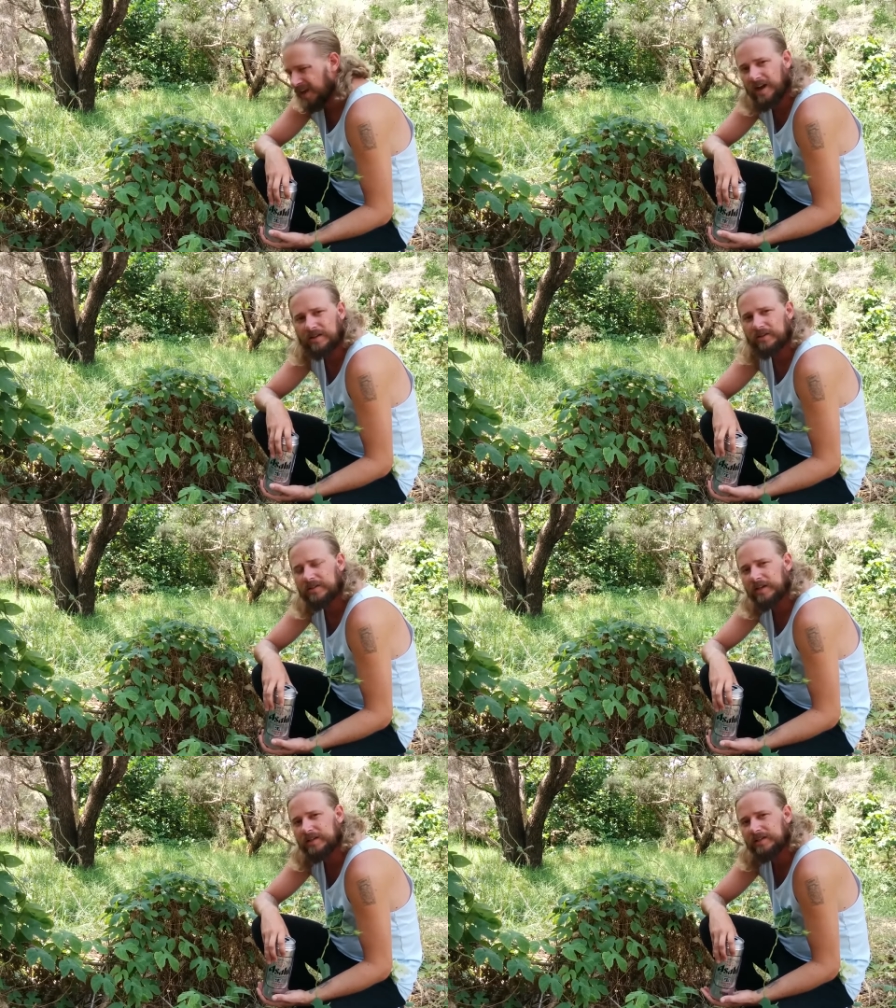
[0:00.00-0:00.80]
Uh, looks
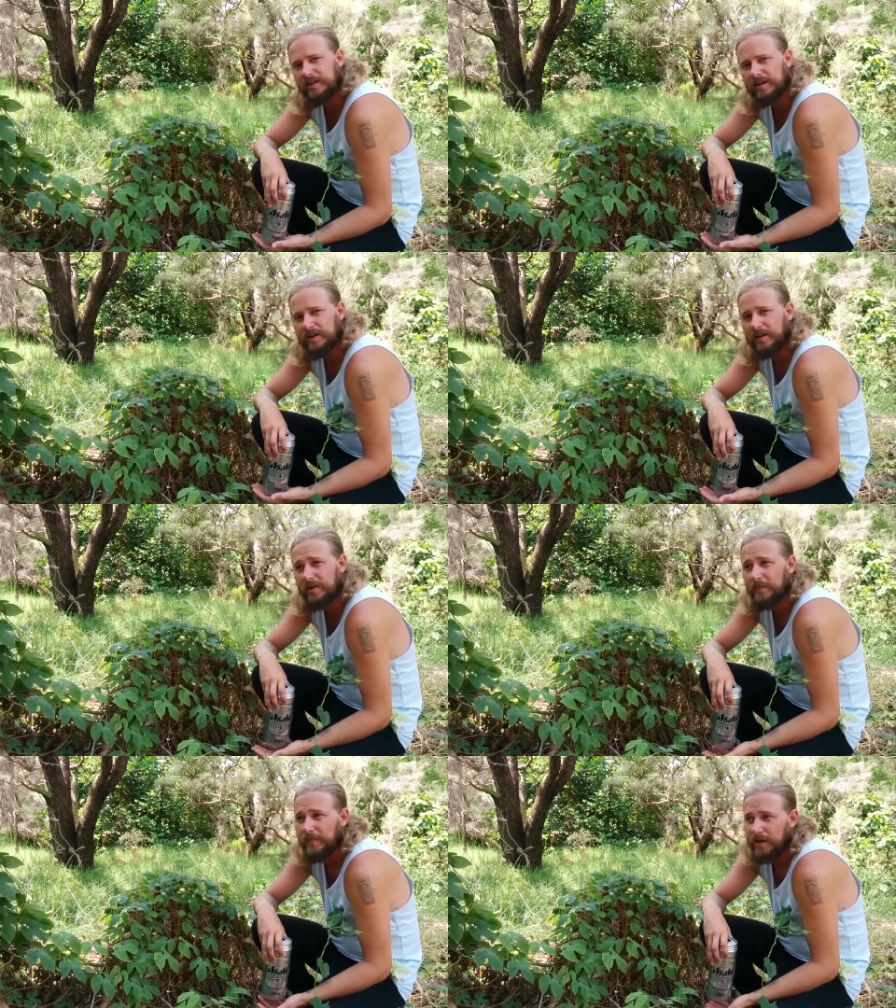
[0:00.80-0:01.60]
like he's not at
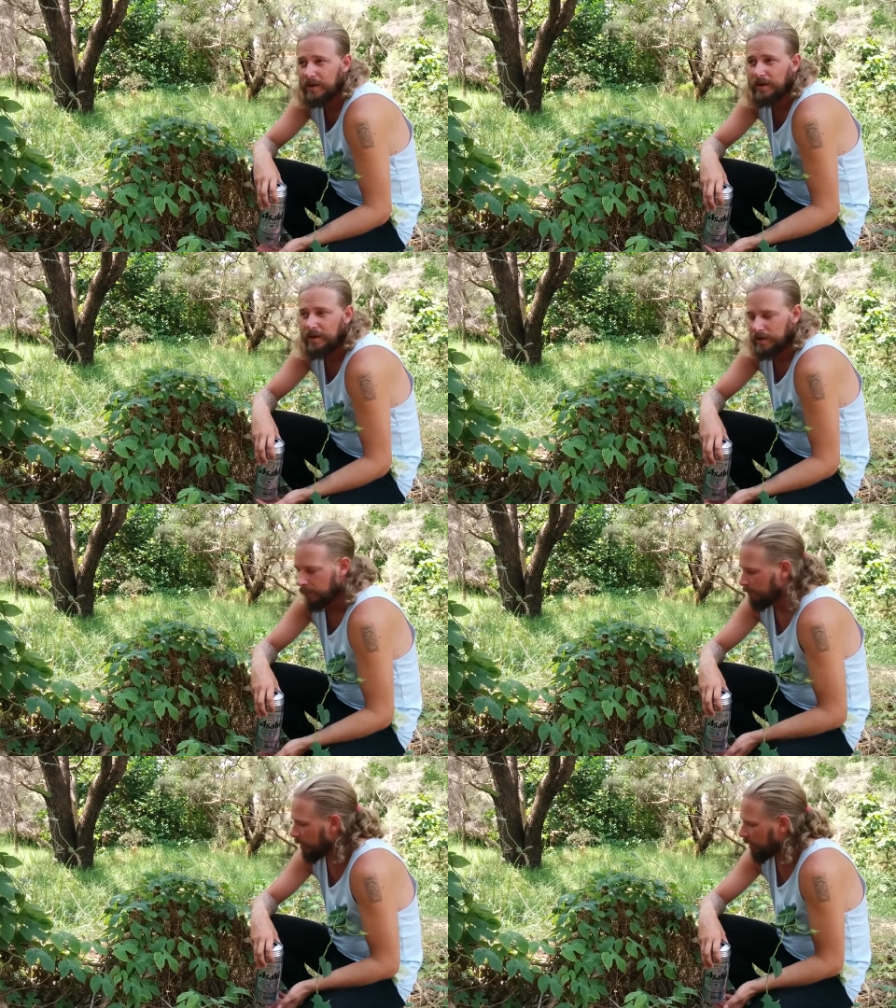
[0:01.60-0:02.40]
home.
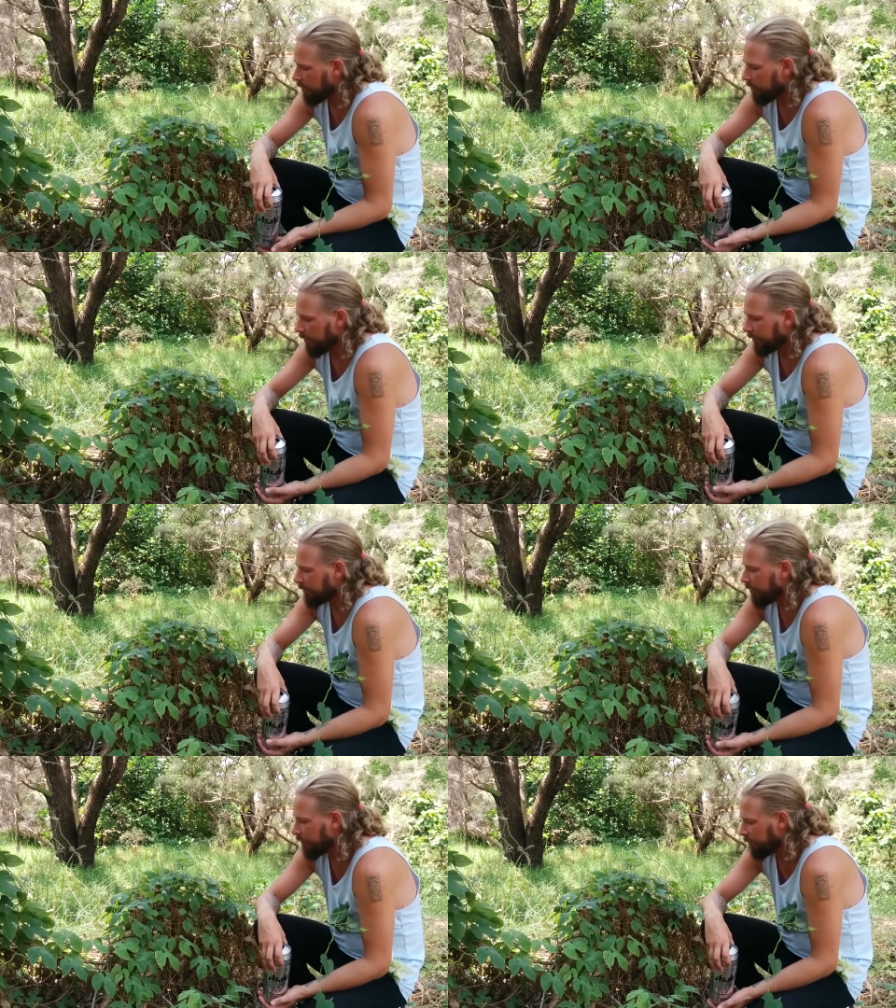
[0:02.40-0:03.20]
But that's
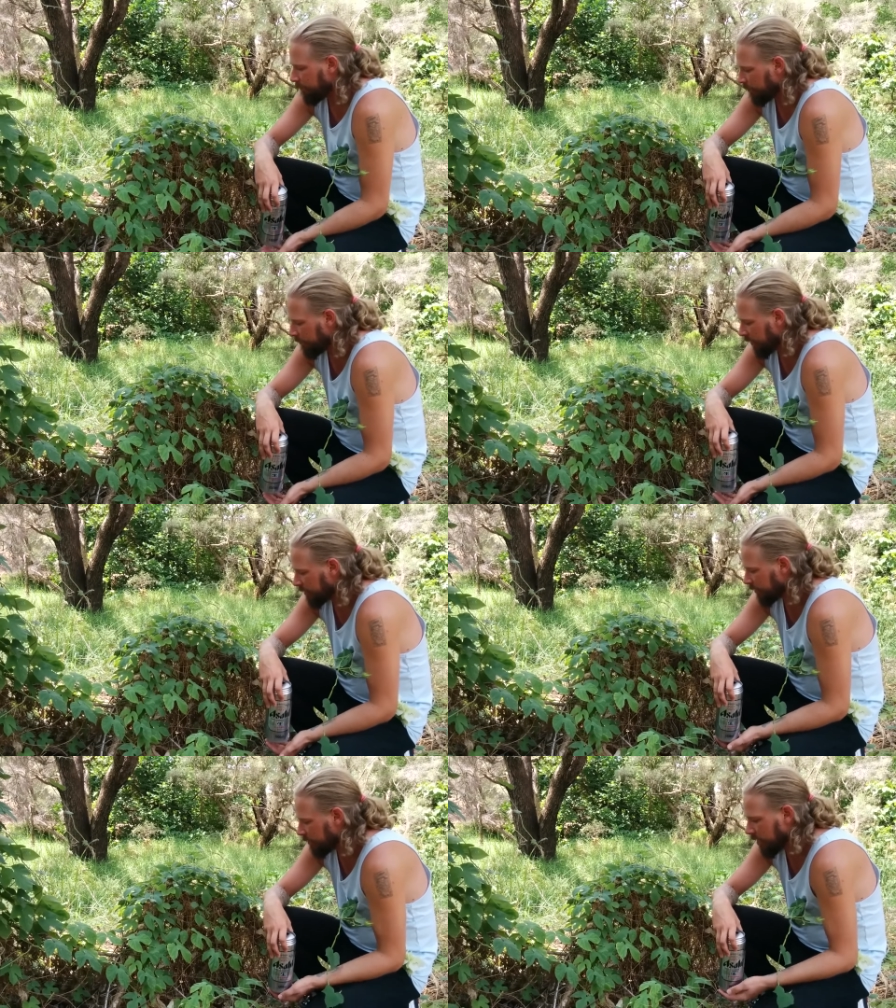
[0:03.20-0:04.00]
you. That's
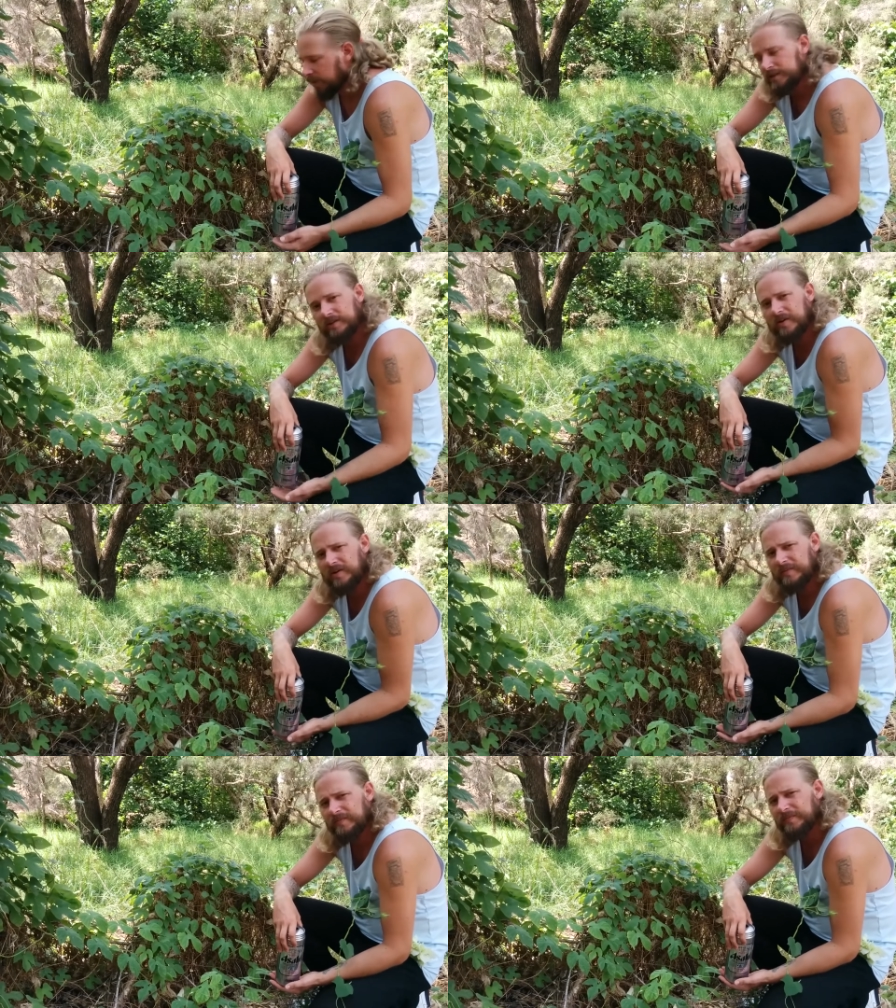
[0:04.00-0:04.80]
a grass door.